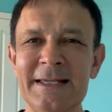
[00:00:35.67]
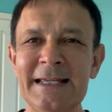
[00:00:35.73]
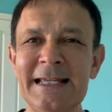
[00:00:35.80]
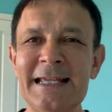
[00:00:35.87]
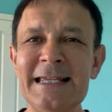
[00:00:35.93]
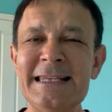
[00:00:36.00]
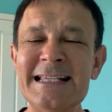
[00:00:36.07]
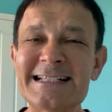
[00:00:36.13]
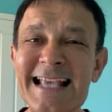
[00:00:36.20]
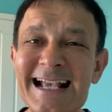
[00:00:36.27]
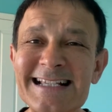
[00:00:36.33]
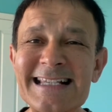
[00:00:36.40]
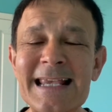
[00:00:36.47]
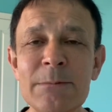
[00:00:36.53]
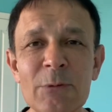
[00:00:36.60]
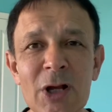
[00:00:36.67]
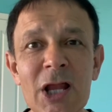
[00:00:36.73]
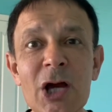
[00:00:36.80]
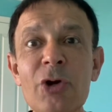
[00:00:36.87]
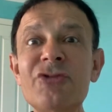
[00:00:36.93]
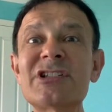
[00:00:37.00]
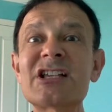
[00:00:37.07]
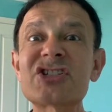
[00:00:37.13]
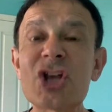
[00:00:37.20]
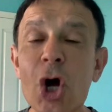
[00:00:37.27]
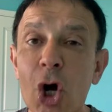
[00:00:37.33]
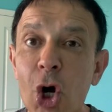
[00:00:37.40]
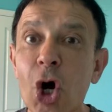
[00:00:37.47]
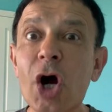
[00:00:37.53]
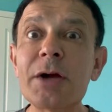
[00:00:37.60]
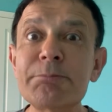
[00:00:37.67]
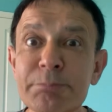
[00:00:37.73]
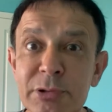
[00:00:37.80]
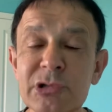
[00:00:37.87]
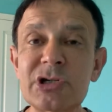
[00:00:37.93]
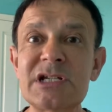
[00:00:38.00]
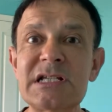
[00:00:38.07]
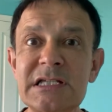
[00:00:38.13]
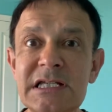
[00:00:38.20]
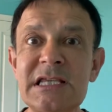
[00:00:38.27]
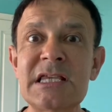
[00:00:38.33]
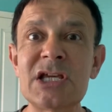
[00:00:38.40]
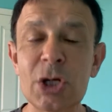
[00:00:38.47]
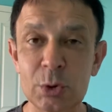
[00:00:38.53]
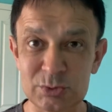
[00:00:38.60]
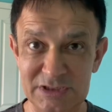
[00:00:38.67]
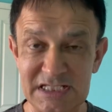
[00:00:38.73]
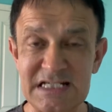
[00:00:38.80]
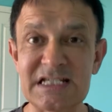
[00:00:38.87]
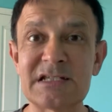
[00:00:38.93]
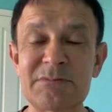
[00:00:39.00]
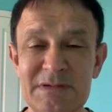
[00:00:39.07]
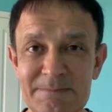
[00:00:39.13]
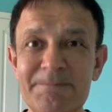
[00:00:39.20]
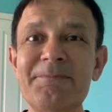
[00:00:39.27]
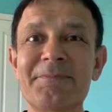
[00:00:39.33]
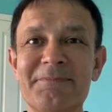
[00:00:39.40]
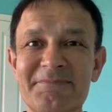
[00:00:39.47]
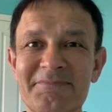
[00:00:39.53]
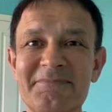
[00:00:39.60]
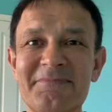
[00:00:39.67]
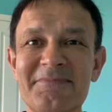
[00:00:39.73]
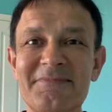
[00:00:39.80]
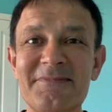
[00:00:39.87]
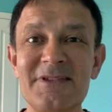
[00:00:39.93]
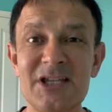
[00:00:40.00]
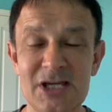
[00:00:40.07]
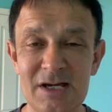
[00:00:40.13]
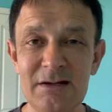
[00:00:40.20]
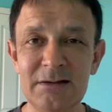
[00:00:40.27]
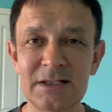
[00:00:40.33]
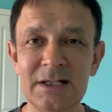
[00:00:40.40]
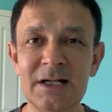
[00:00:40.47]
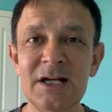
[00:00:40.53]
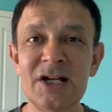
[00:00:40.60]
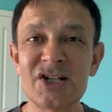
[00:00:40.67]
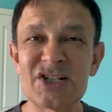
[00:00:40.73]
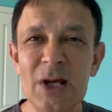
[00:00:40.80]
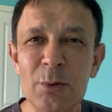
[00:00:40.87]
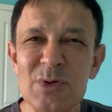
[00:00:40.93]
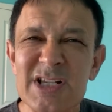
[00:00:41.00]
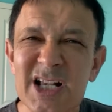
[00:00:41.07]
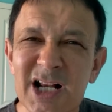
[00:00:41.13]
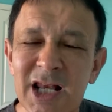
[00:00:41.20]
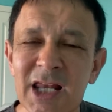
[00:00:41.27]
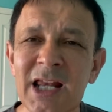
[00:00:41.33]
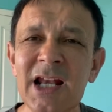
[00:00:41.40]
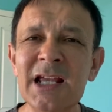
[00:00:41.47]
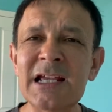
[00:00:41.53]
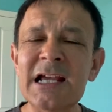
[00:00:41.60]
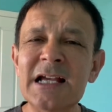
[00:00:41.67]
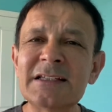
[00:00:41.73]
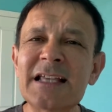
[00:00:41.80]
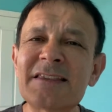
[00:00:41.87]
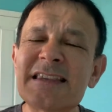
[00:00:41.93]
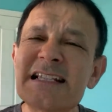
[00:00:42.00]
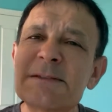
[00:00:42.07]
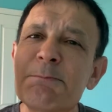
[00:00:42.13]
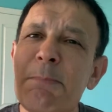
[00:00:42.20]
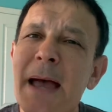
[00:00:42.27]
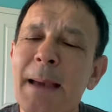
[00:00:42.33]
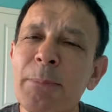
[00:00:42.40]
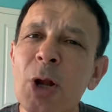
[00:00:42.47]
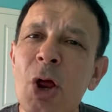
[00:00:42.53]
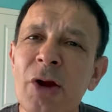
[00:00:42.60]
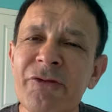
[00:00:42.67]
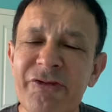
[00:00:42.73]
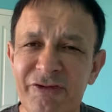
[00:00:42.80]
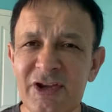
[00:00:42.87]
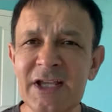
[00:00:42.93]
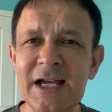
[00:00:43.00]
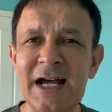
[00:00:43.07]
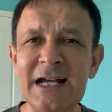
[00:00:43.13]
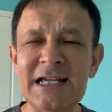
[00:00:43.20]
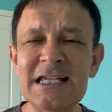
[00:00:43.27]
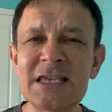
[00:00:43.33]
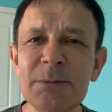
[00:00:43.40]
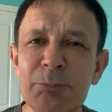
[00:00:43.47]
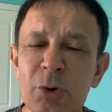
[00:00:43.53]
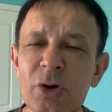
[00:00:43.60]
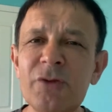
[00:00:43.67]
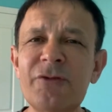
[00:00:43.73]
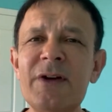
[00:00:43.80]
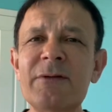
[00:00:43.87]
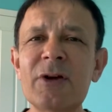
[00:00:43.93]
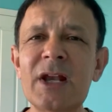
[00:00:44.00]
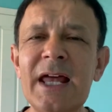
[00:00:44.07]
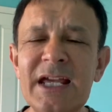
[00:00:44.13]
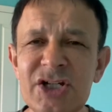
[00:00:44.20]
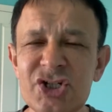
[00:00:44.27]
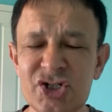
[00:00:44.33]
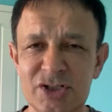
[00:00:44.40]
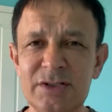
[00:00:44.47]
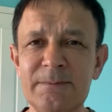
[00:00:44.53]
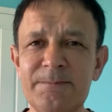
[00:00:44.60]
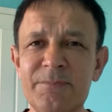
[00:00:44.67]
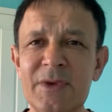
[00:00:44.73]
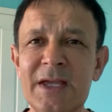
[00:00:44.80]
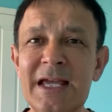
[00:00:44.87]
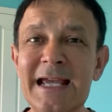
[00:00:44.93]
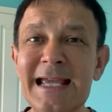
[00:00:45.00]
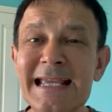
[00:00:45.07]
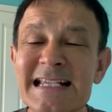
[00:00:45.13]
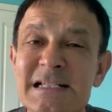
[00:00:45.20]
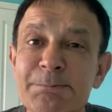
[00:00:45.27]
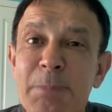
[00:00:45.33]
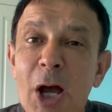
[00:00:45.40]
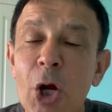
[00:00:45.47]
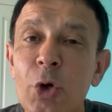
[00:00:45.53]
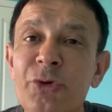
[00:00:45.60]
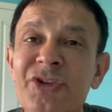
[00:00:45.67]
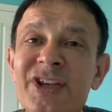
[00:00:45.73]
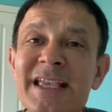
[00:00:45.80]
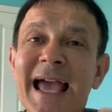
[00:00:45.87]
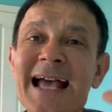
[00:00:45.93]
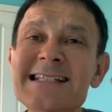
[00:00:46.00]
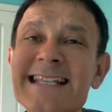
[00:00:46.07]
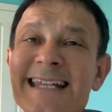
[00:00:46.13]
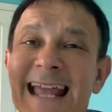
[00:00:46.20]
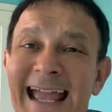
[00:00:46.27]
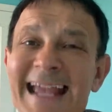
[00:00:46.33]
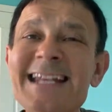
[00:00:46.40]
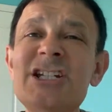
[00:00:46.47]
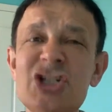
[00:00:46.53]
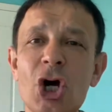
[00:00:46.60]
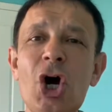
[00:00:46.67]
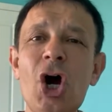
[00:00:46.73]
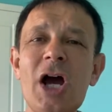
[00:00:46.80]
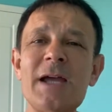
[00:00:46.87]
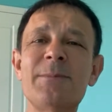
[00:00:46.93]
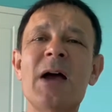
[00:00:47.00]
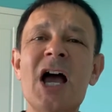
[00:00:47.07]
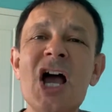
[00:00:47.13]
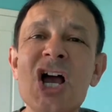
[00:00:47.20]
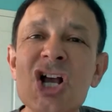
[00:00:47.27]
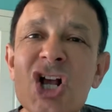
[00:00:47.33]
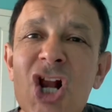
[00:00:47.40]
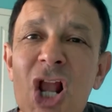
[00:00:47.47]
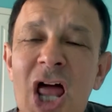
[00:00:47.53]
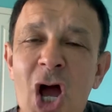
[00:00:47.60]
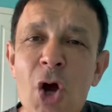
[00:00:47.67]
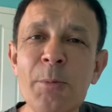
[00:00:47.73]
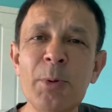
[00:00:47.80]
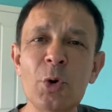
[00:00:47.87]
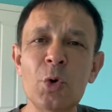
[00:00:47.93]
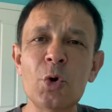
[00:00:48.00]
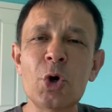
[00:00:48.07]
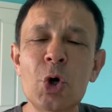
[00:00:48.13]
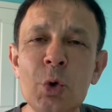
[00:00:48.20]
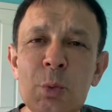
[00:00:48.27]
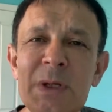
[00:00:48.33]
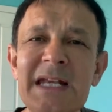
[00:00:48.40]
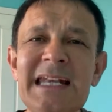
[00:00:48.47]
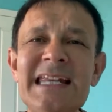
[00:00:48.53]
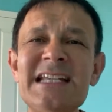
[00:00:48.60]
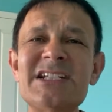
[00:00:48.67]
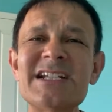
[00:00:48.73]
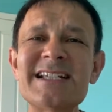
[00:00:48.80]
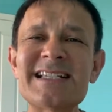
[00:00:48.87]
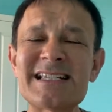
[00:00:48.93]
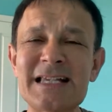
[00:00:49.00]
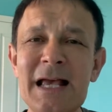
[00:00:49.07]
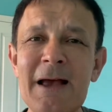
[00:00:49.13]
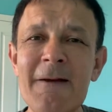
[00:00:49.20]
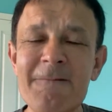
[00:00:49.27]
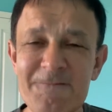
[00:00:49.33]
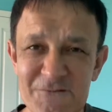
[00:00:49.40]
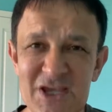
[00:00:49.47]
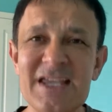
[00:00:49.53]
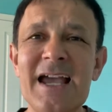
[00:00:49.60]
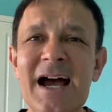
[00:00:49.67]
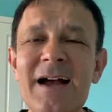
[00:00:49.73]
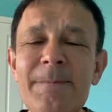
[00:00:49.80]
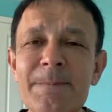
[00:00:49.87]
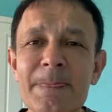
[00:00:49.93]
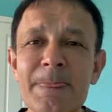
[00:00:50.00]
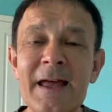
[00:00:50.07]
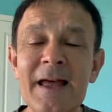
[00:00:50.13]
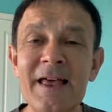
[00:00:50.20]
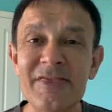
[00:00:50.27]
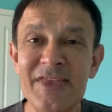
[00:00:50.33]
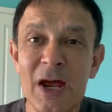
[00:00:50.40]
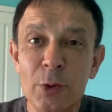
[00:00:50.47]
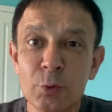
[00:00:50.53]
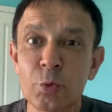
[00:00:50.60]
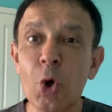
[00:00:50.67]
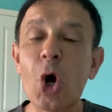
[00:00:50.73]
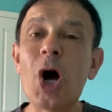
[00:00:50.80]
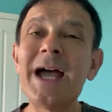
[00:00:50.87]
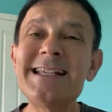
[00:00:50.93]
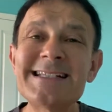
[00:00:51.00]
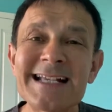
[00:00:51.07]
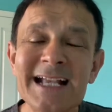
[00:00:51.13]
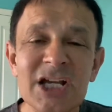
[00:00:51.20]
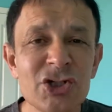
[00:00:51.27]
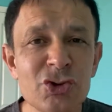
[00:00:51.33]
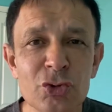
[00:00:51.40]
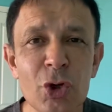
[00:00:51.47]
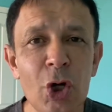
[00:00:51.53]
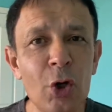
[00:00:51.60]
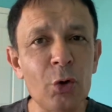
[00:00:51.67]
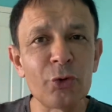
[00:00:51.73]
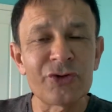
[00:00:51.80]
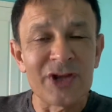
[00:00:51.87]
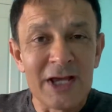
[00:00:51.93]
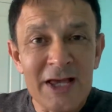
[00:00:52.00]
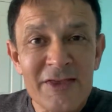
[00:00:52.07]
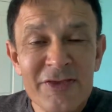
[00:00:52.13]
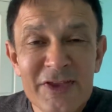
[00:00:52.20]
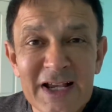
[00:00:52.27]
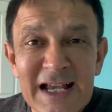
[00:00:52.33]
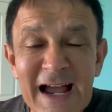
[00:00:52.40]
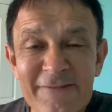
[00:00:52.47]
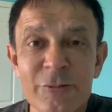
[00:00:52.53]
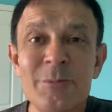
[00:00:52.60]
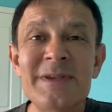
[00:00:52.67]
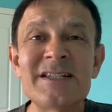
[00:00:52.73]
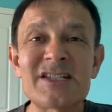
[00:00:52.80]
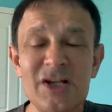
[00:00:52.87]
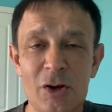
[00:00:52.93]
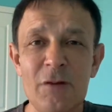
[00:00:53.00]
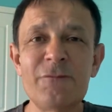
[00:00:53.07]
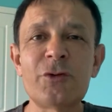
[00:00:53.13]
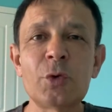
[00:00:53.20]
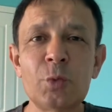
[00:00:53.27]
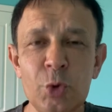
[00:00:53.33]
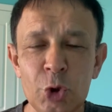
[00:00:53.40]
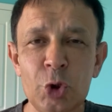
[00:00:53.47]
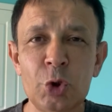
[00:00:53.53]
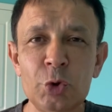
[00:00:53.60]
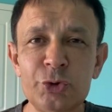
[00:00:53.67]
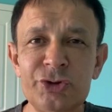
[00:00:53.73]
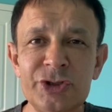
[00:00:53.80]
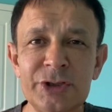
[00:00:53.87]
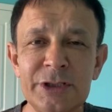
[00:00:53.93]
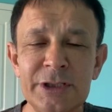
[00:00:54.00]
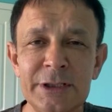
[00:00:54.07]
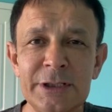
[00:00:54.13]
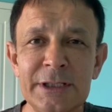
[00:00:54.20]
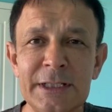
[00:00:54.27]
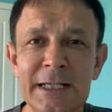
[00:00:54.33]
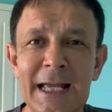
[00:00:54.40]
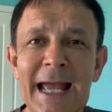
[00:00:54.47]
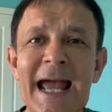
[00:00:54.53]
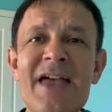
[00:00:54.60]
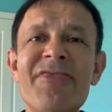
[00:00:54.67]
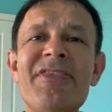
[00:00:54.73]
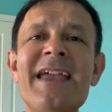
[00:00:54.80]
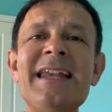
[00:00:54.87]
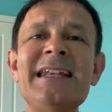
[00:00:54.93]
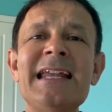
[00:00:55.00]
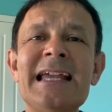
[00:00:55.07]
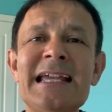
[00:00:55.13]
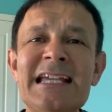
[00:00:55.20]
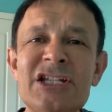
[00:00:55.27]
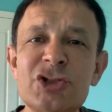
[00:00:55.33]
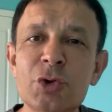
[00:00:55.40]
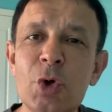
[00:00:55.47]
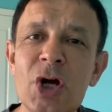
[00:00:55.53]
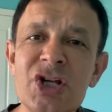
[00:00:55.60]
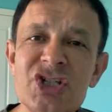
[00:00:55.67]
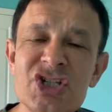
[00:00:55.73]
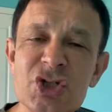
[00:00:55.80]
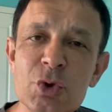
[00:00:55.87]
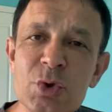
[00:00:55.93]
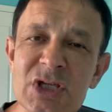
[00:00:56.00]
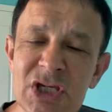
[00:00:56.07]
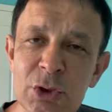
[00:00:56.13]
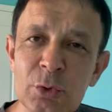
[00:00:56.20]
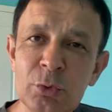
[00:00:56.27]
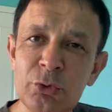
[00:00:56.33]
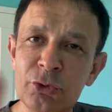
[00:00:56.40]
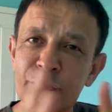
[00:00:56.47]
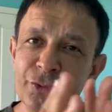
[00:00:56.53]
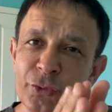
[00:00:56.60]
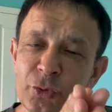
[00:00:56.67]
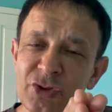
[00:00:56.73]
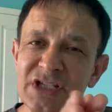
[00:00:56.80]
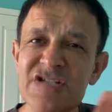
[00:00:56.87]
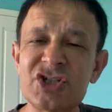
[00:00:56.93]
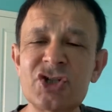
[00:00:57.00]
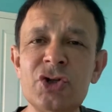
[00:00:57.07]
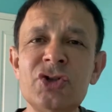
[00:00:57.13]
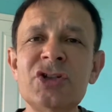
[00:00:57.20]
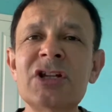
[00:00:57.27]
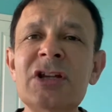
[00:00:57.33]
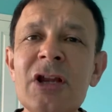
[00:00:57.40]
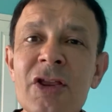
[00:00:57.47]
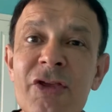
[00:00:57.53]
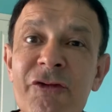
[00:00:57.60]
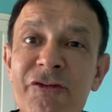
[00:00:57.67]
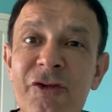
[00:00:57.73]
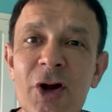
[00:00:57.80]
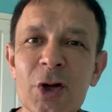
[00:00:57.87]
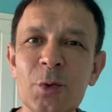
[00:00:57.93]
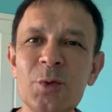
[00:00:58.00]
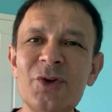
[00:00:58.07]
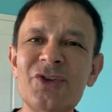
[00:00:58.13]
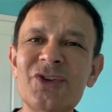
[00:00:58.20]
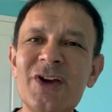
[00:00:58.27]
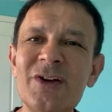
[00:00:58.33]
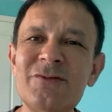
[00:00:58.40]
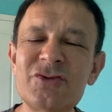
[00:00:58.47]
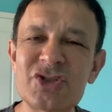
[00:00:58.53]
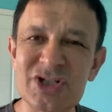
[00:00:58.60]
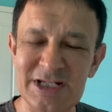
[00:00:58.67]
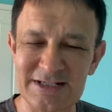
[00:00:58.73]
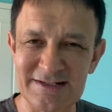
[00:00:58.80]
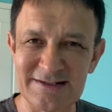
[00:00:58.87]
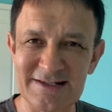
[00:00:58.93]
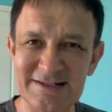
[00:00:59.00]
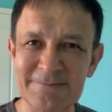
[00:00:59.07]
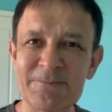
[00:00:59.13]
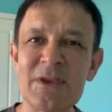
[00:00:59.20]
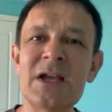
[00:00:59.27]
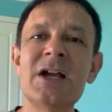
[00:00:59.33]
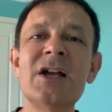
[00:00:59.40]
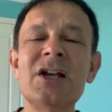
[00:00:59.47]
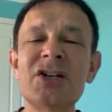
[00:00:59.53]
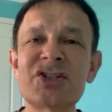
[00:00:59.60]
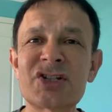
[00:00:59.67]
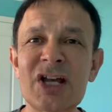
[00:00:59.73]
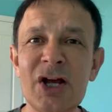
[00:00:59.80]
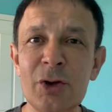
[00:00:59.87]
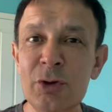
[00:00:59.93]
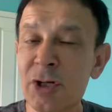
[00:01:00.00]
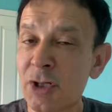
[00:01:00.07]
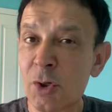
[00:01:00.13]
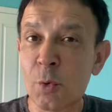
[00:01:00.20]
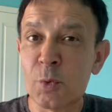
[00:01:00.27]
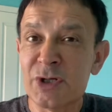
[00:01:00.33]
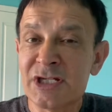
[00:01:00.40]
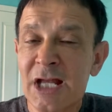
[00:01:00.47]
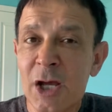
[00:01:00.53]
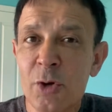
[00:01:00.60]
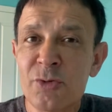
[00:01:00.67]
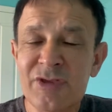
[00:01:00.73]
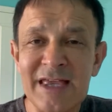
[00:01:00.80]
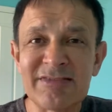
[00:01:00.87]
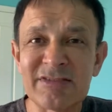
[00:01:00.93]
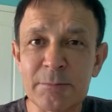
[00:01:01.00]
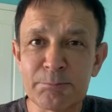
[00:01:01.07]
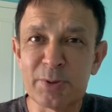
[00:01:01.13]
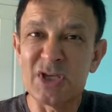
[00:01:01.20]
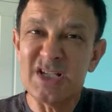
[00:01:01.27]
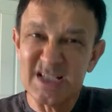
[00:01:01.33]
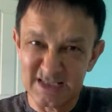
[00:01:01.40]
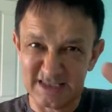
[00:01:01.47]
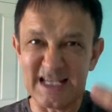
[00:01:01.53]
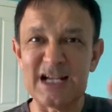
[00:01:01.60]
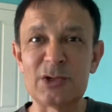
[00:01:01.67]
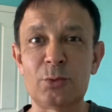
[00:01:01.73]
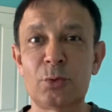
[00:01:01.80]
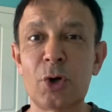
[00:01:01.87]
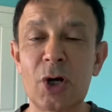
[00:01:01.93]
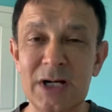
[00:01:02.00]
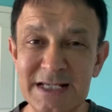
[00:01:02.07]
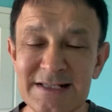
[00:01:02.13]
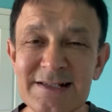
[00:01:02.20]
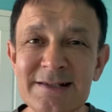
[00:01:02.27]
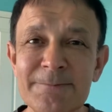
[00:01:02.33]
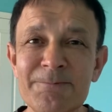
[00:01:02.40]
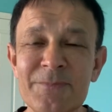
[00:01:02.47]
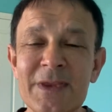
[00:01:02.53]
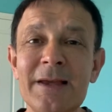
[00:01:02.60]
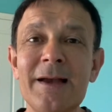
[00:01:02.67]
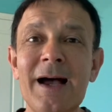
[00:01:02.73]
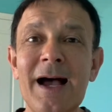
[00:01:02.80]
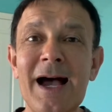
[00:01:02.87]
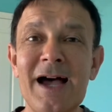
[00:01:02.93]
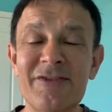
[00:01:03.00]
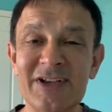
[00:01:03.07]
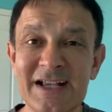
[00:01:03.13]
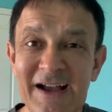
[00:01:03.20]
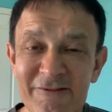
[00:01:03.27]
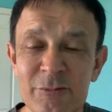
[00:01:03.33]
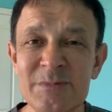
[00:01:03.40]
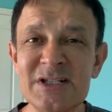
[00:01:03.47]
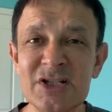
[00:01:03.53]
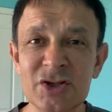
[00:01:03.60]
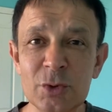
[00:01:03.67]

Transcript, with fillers: in the exact same clothes as the high priest in the Old Testament. Yeah? So it was clearly that this Babylon figure in the book of Revelation is posing as an end time global religious figure that rides and controls the governments of the world and then it tries to kill through this union the followers of Jesus. So we know that the beast that it rides are the governments of the